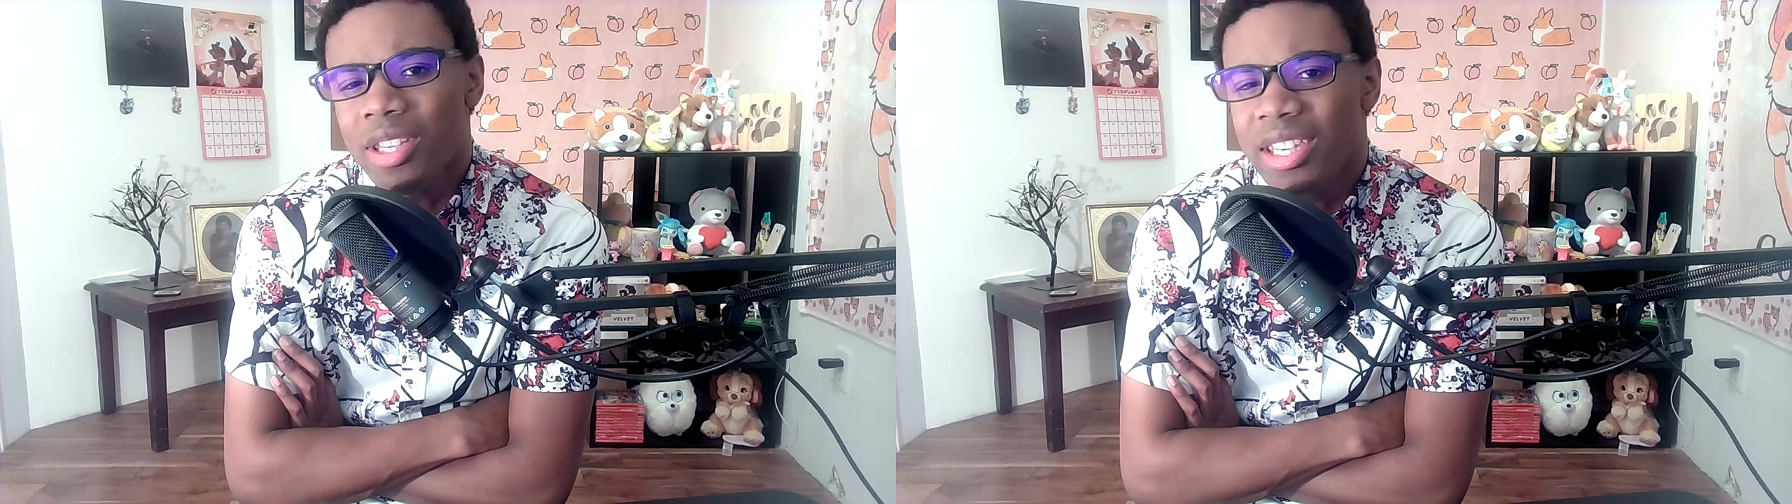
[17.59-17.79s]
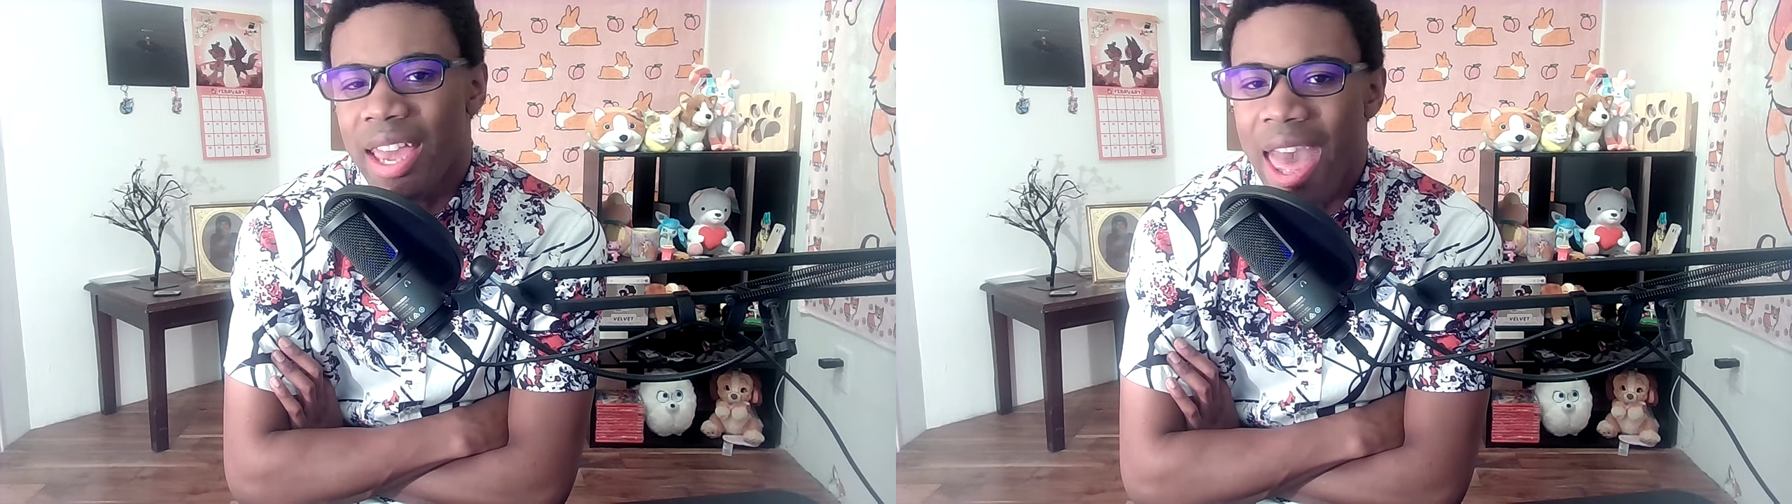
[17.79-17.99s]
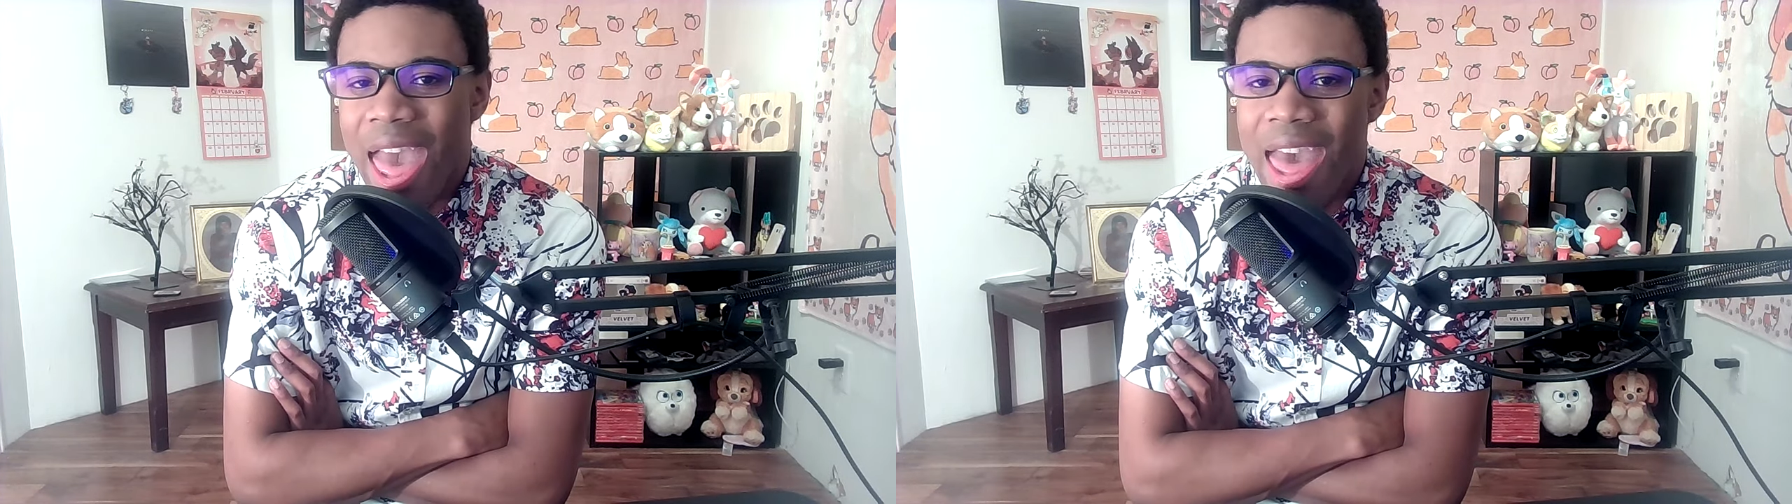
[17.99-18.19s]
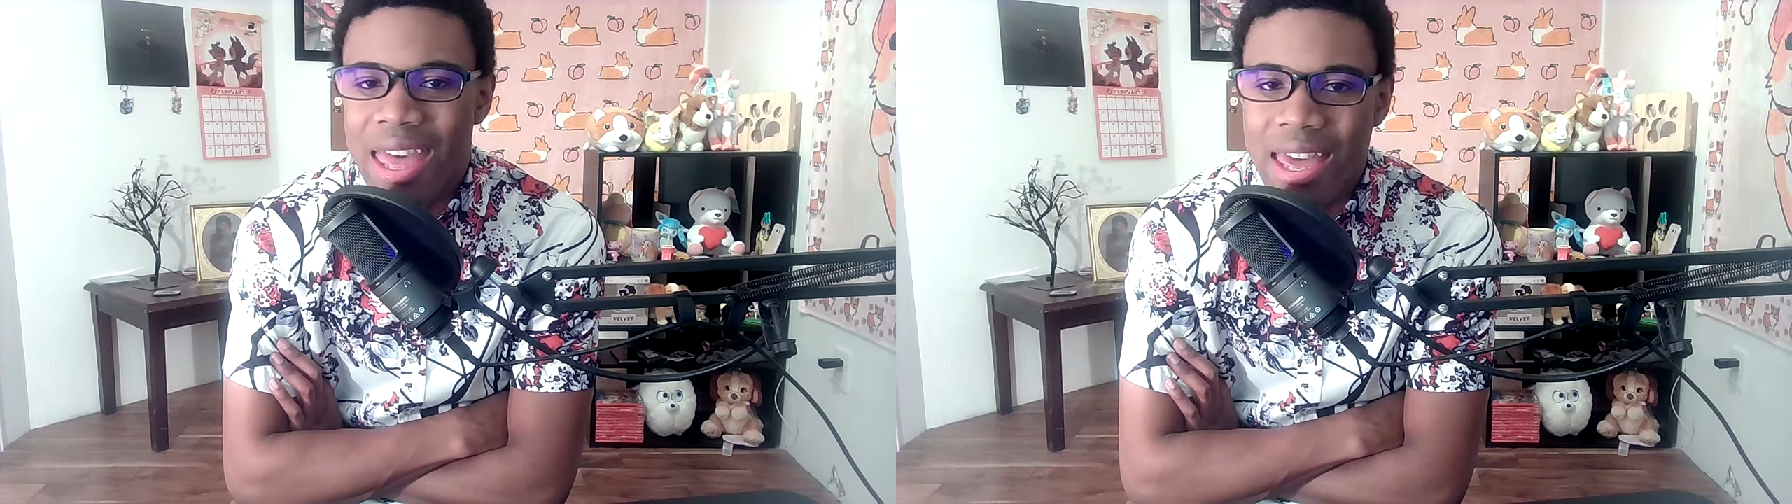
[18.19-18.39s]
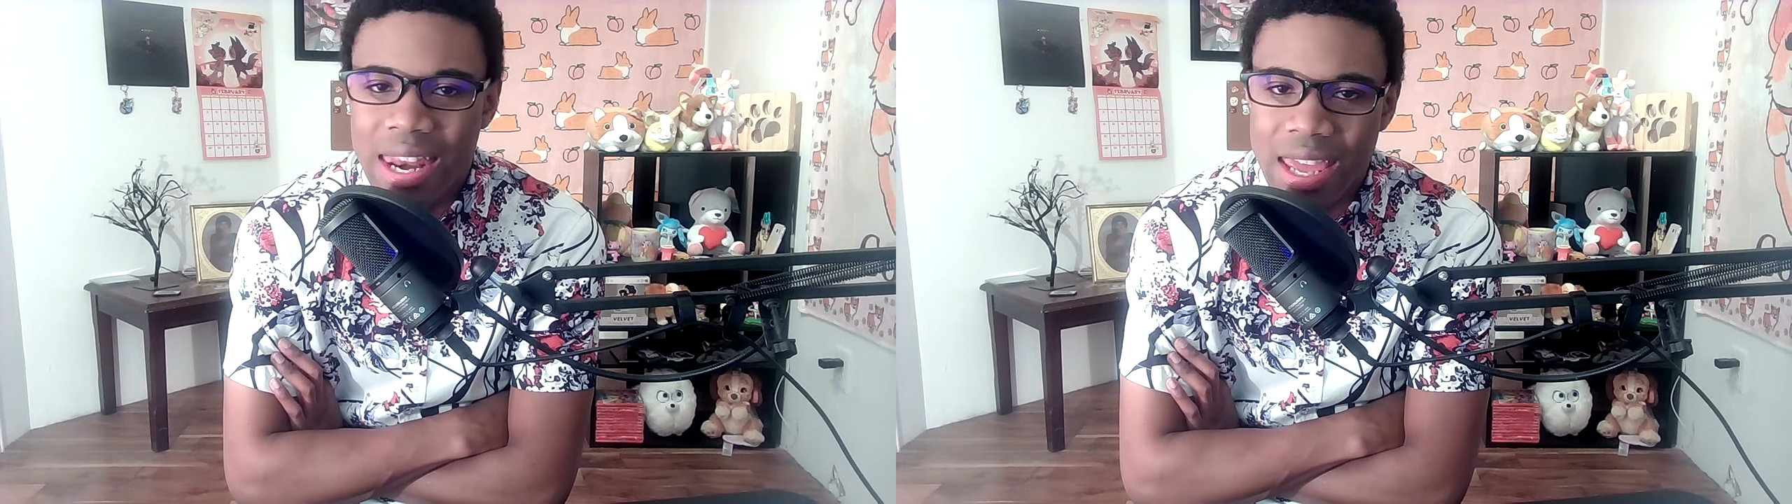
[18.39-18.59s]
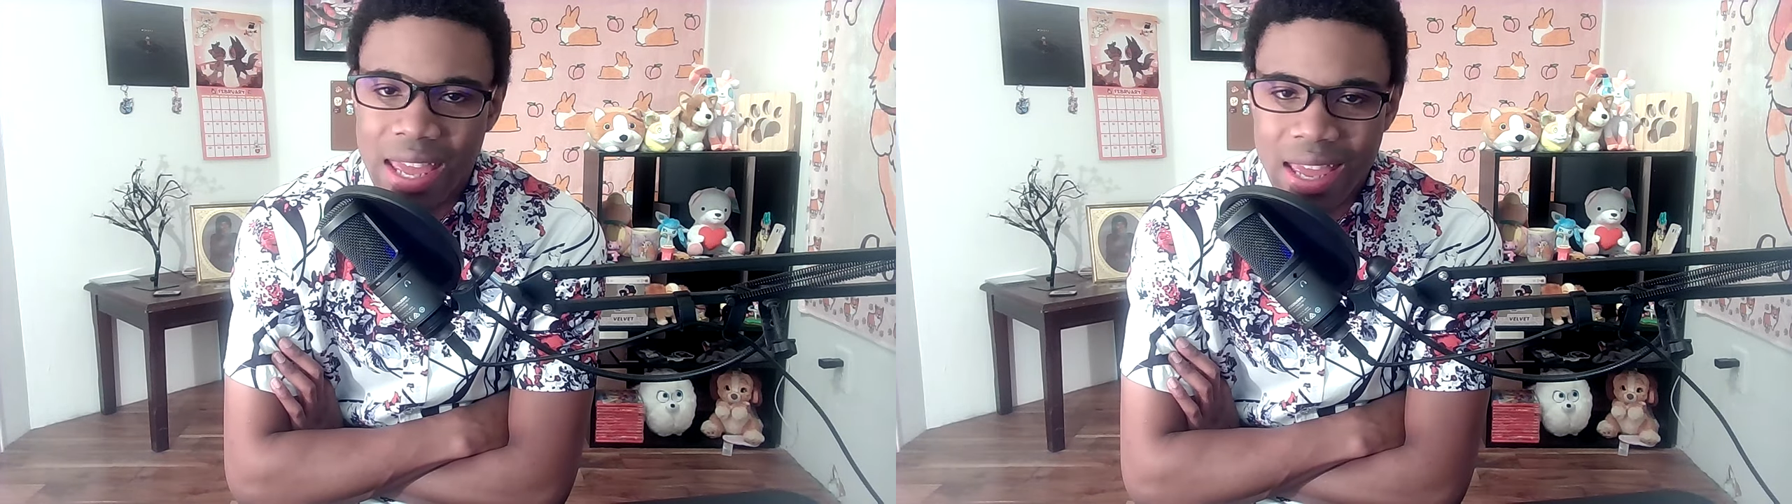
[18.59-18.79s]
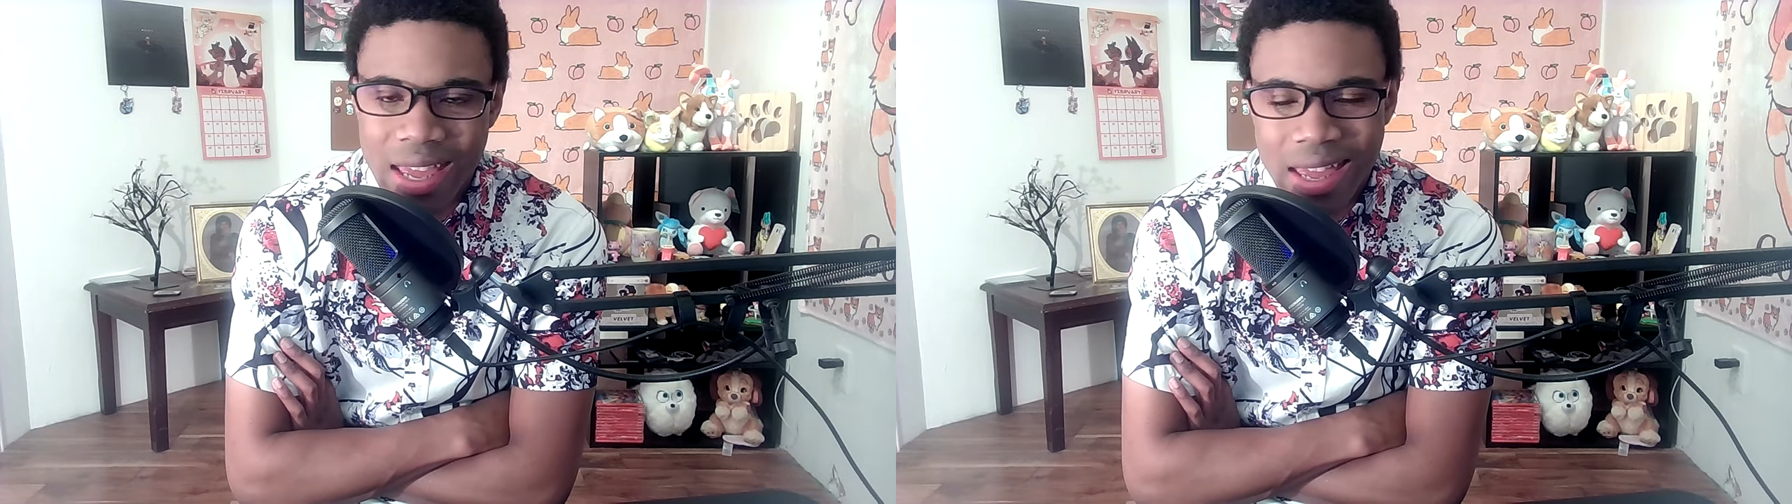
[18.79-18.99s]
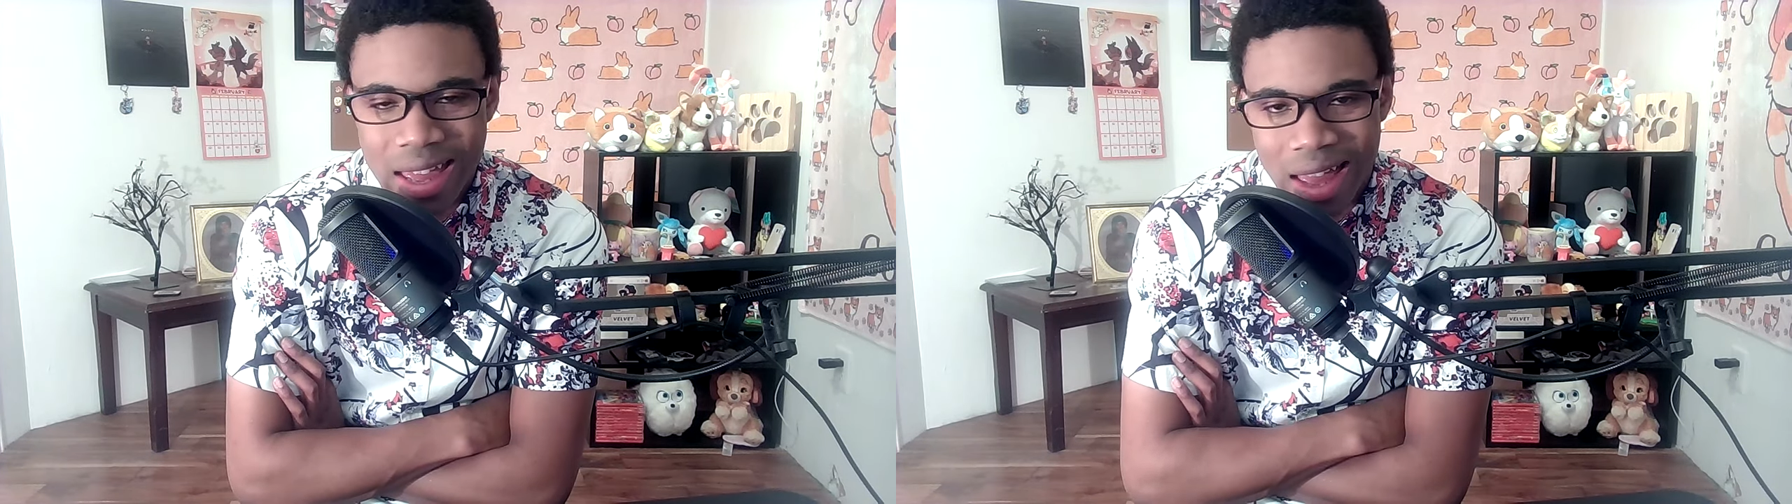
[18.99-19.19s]
get
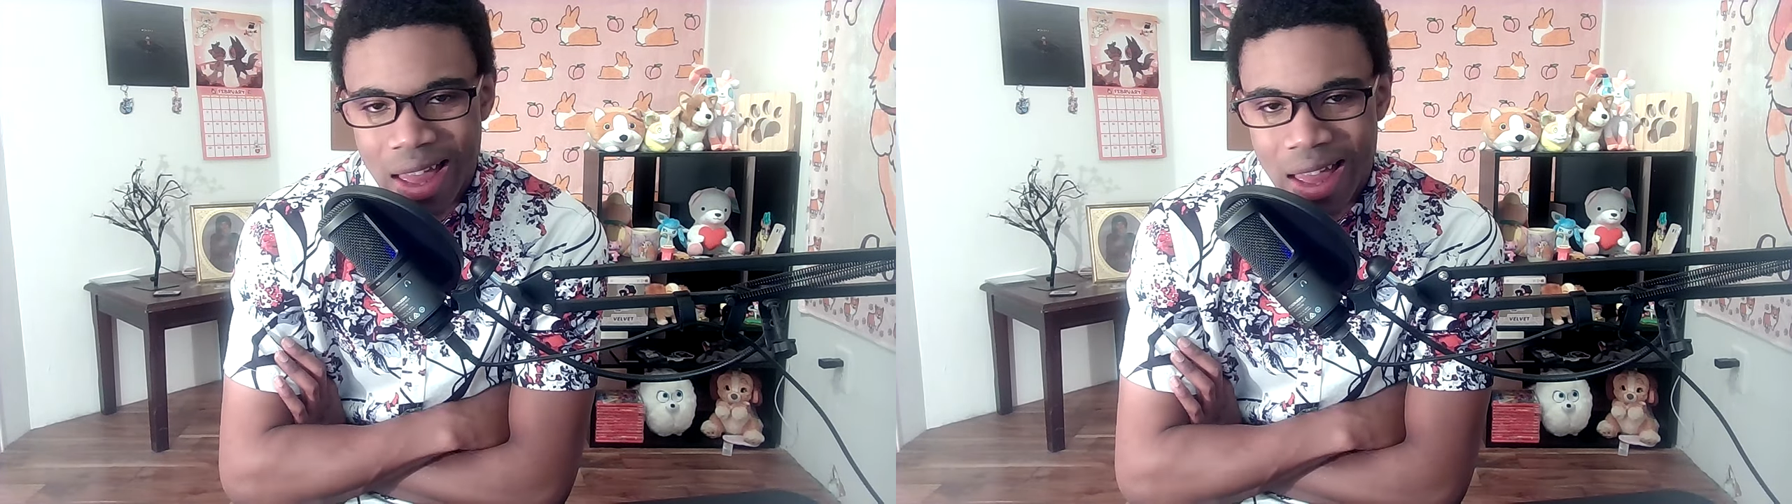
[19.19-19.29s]
it.